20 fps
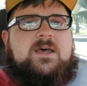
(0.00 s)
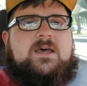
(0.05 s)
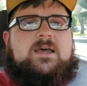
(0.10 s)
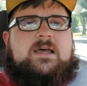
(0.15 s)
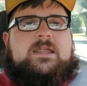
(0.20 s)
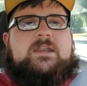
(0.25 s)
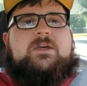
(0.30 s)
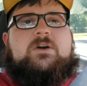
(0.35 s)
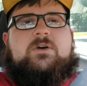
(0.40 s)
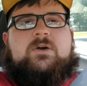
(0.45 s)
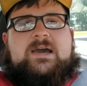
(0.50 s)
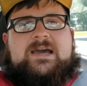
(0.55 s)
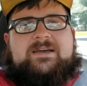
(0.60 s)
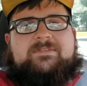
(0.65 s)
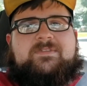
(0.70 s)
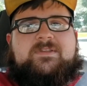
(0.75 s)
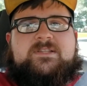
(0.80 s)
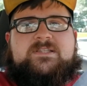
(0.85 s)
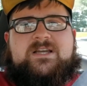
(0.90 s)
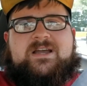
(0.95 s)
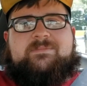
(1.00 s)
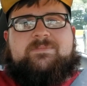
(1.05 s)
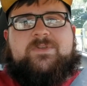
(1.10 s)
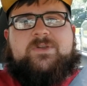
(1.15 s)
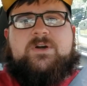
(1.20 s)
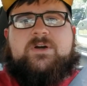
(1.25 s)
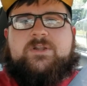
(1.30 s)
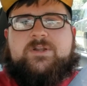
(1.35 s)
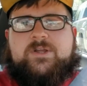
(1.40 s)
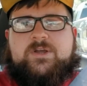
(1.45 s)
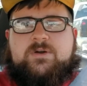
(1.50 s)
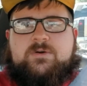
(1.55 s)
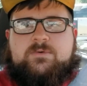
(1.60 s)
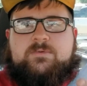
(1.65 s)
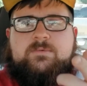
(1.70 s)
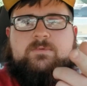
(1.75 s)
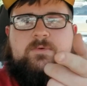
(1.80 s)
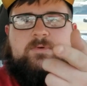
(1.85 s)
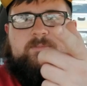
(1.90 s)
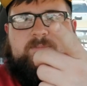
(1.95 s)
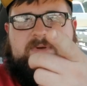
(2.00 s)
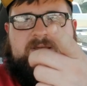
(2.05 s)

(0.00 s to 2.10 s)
I know half the time the audio on